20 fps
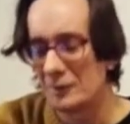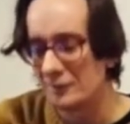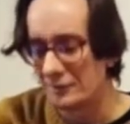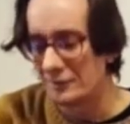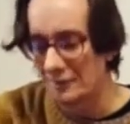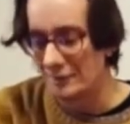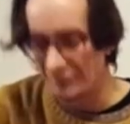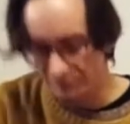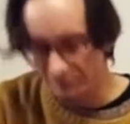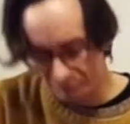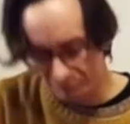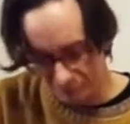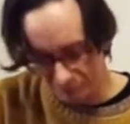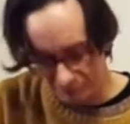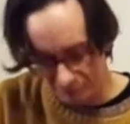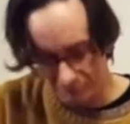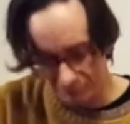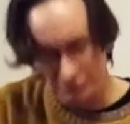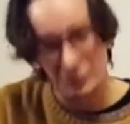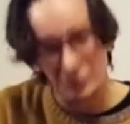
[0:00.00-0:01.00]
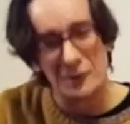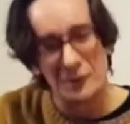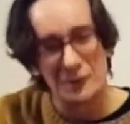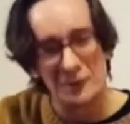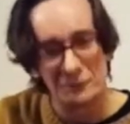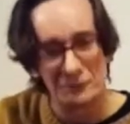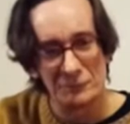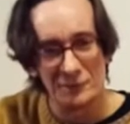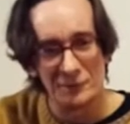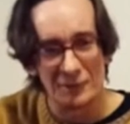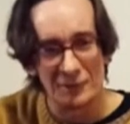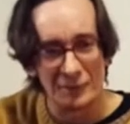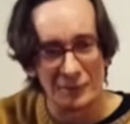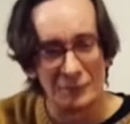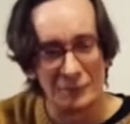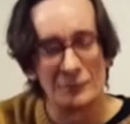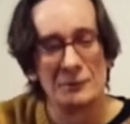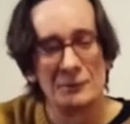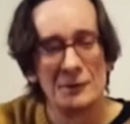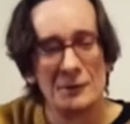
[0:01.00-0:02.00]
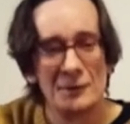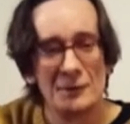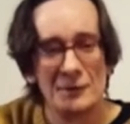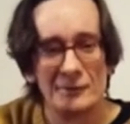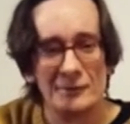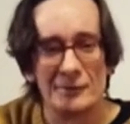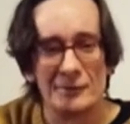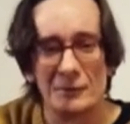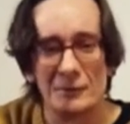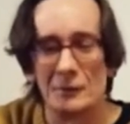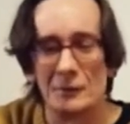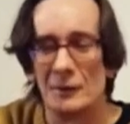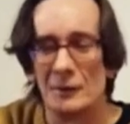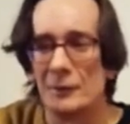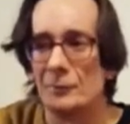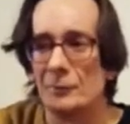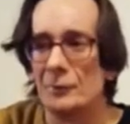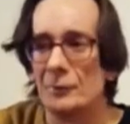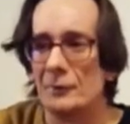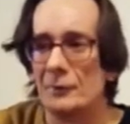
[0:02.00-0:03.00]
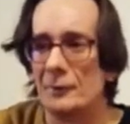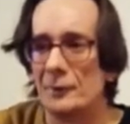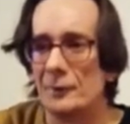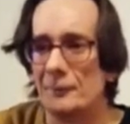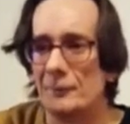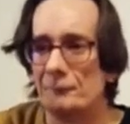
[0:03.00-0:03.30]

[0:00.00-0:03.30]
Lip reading: a sense of what the 3 of them together sound like, but